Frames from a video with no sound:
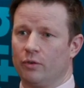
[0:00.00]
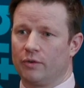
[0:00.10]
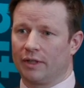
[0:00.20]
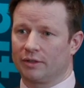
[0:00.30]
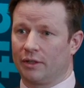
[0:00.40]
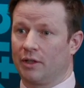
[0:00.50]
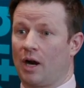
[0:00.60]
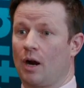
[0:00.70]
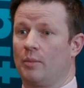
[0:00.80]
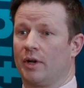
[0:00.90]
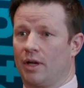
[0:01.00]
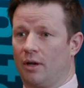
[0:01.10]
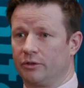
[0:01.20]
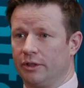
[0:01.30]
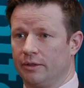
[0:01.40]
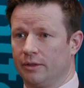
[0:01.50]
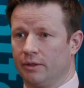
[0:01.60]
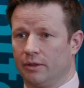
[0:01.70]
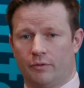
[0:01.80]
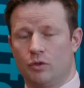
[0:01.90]
new things like carbon accounting.
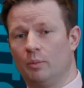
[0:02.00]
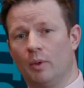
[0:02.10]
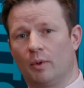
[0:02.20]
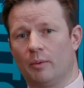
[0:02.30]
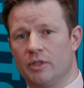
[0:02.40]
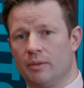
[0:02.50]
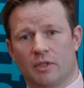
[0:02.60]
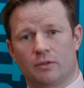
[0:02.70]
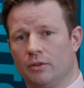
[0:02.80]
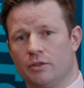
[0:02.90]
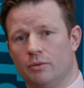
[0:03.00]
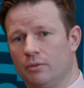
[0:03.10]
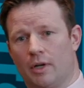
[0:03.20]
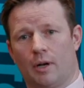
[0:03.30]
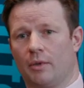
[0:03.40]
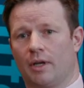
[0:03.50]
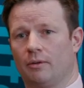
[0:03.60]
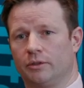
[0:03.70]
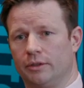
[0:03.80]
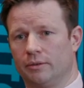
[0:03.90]
I have 2 people on my team, that's all they do, carbon
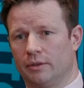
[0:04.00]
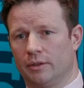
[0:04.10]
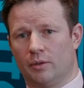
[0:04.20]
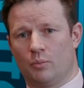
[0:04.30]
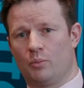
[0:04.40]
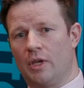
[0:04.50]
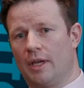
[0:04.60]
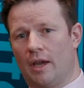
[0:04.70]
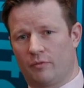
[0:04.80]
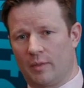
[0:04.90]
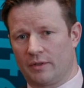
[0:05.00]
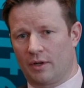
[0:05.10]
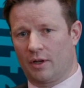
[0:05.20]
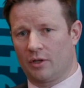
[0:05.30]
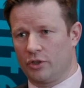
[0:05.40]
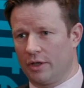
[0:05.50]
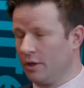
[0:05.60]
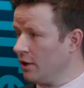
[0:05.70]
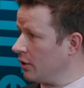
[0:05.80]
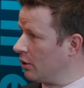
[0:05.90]
accounting. PCAF methodology,
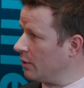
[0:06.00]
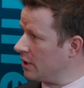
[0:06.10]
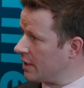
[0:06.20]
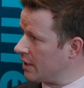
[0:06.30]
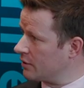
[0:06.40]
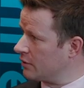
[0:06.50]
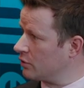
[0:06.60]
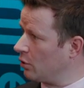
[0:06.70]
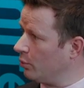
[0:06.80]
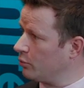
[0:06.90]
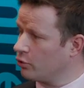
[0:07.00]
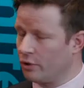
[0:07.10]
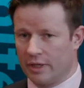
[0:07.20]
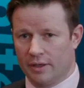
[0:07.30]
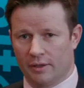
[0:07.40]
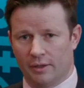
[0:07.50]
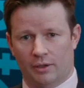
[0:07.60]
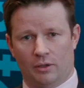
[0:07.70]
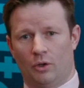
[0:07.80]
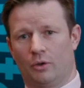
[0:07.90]
coming in testing scope 3,
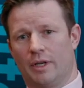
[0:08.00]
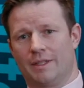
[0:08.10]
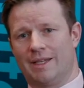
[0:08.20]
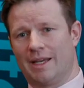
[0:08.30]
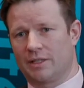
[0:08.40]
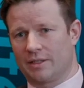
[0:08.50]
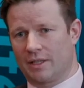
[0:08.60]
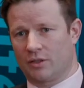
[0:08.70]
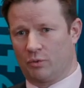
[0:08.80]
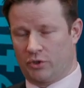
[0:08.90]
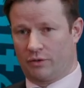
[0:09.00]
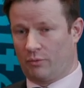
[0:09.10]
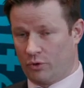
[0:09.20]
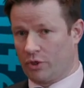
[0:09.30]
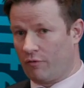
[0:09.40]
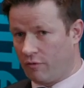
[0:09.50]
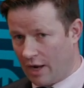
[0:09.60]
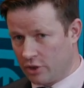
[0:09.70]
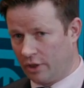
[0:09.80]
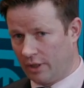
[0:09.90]
looking at data sets which are
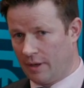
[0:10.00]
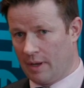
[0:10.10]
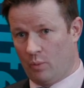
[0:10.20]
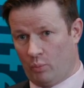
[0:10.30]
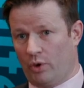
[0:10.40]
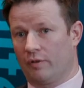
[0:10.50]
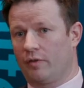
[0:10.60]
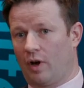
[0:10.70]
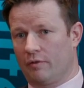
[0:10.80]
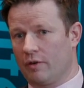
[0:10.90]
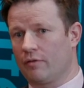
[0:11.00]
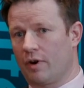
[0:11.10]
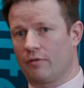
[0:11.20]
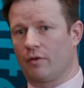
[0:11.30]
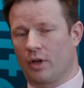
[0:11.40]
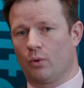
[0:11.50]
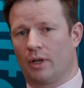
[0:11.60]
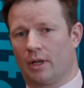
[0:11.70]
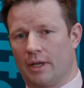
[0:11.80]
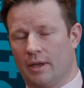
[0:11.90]
fragile but evolving very, very
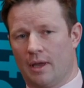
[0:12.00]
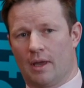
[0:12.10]
quickly.